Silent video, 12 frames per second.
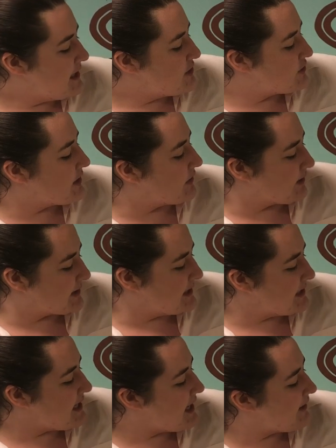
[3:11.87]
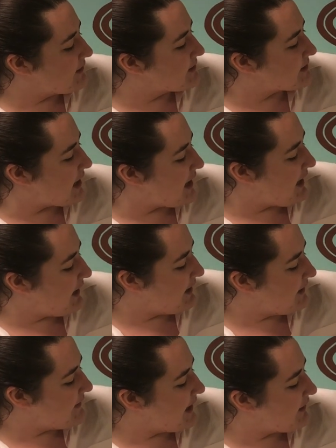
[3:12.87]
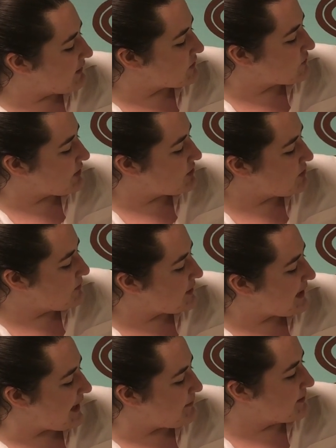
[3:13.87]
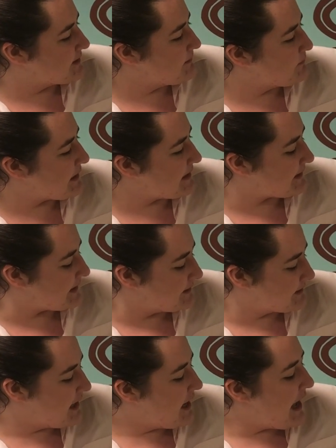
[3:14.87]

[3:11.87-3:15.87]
She looked in the air and saw hanging there a structure with cables and braces.